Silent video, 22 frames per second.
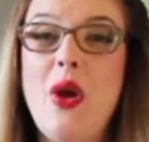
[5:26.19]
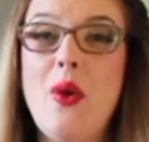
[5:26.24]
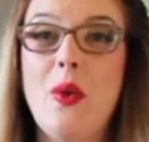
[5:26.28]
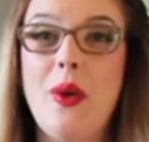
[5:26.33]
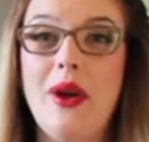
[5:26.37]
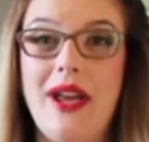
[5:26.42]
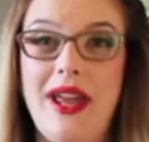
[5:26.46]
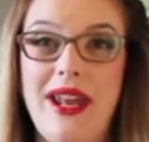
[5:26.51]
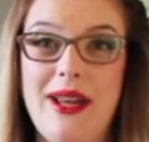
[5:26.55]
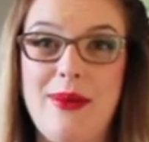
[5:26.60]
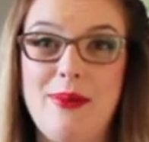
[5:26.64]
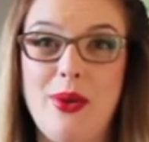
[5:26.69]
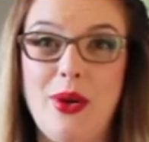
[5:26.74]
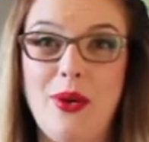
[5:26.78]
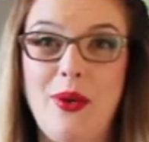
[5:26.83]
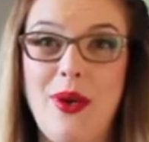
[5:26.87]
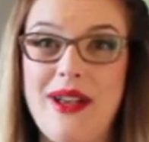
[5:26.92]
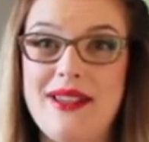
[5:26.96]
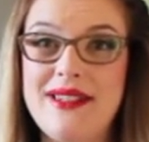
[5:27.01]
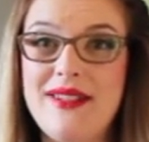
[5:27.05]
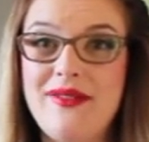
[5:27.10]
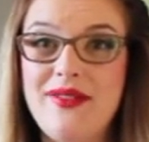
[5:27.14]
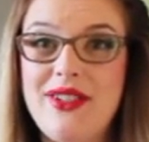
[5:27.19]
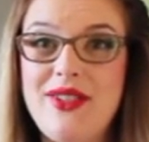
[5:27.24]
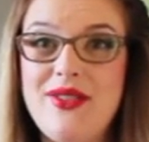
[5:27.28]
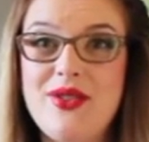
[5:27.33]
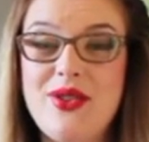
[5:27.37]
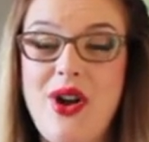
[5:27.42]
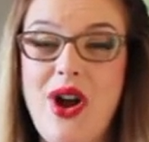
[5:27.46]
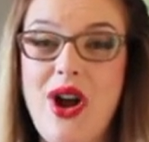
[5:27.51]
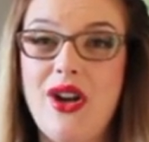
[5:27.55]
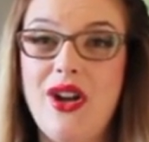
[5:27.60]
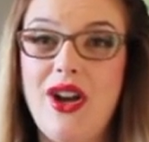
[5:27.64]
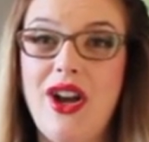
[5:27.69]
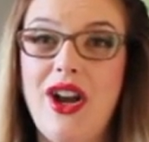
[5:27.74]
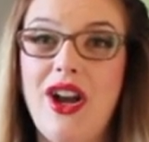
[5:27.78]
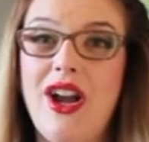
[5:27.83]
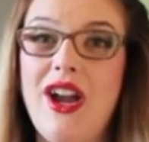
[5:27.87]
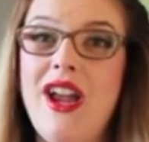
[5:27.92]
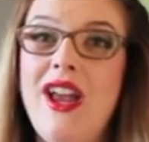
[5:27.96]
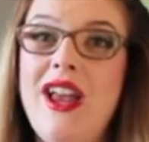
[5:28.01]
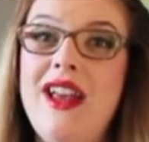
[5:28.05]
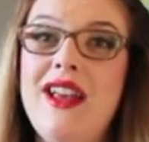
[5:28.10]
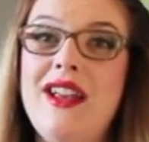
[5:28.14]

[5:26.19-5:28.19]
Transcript: were getting progressively stronger,